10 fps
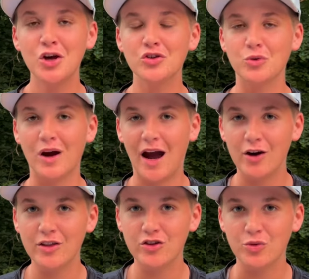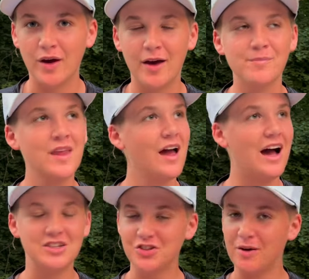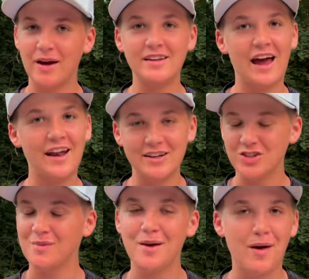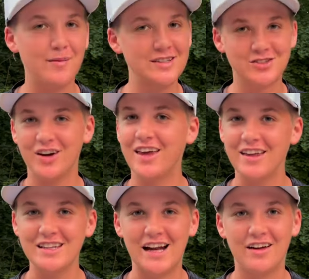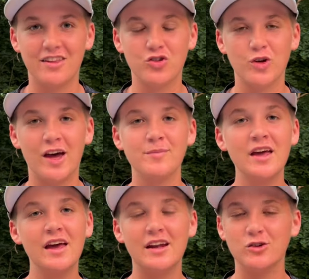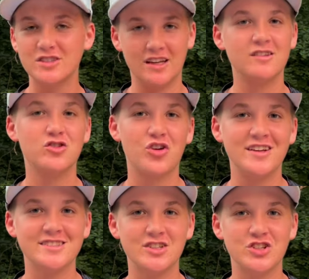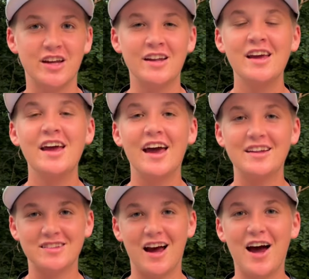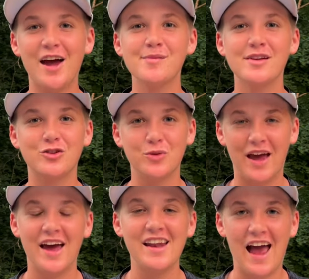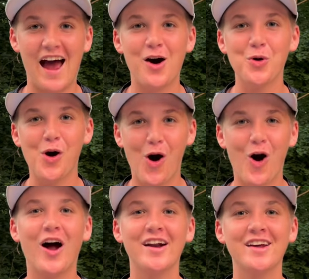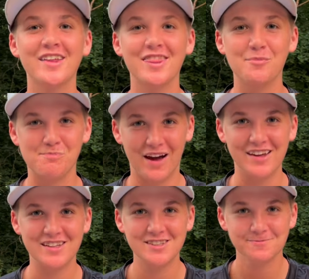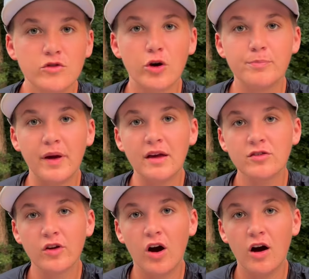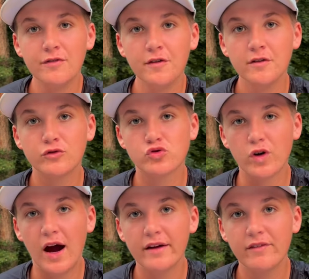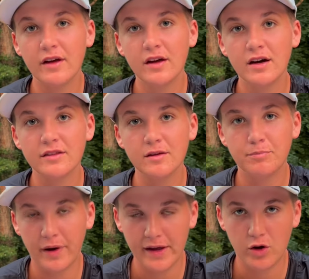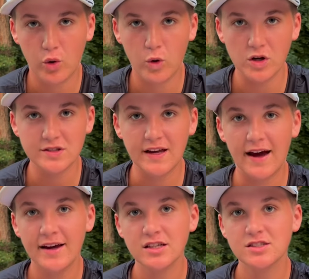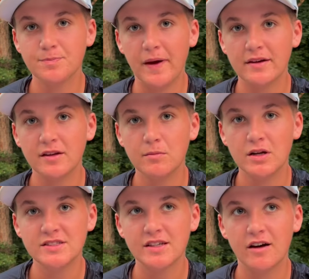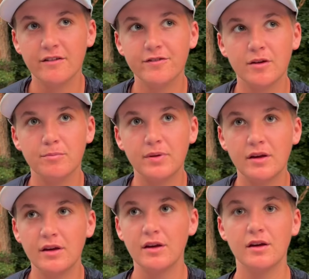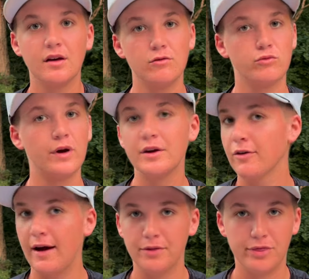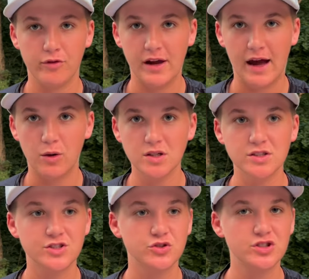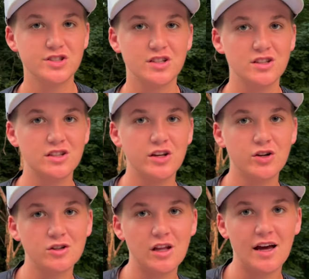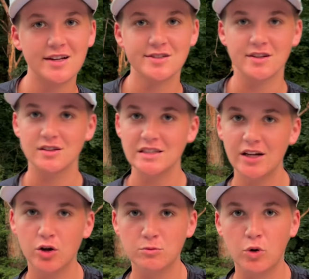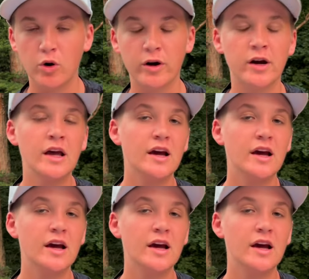So we're out of the swim. I saw my dad, I saw my mom, I saw Caitlin out of the swim, and it was into transition and time to head out on the bike. So based off of driving the bike course, I expected myself to be right around three hours. So just a little less, a little more.